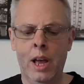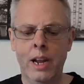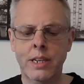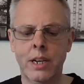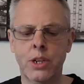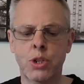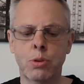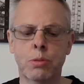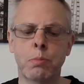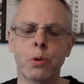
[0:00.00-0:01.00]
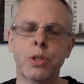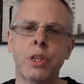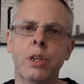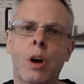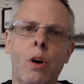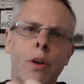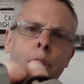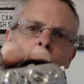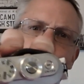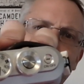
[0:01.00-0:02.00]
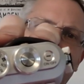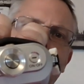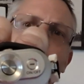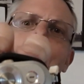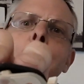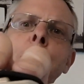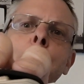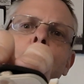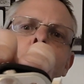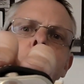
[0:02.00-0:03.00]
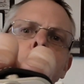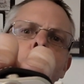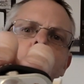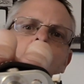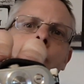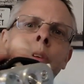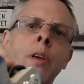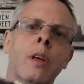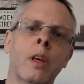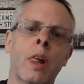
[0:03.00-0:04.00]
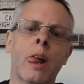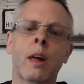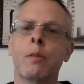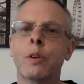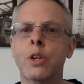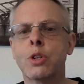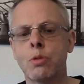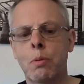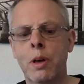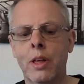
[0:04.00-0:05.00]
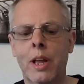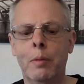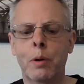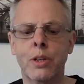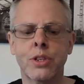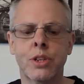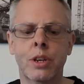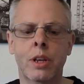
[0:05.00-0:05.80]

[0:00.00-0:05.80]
I tend to shoot mostly on aperture priority mode, which I do on my other cameras.